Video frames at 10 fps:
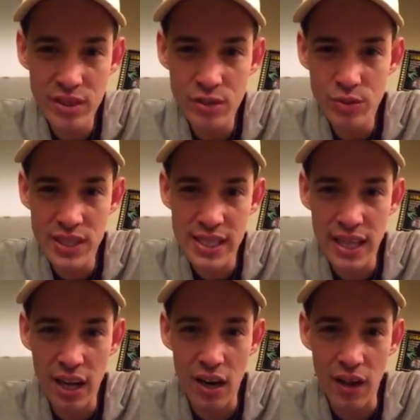You would say
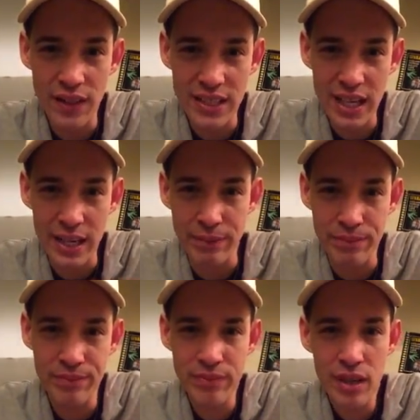that all the time.
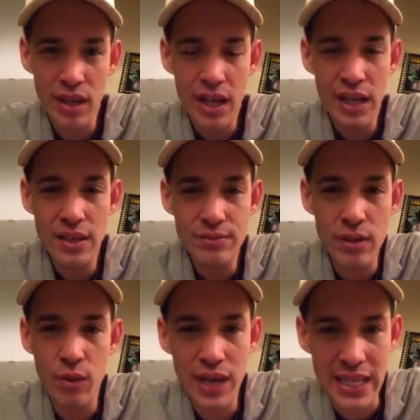
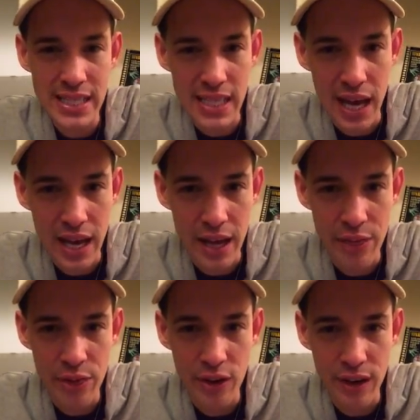What would I say?
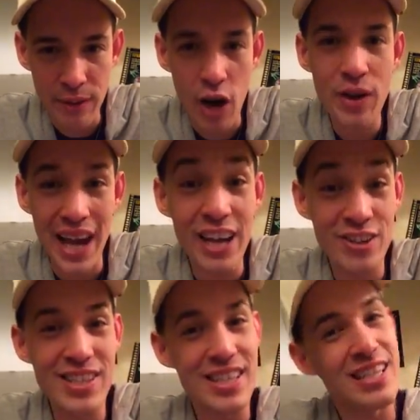Third. Oh yeah, I
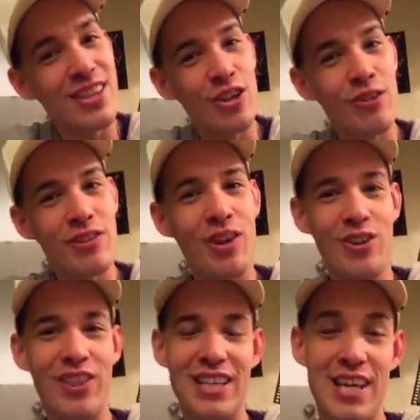used to say third.
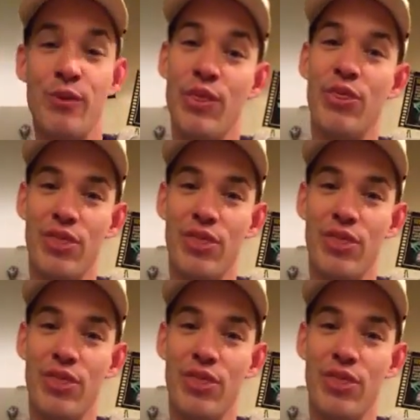Third. That's how we.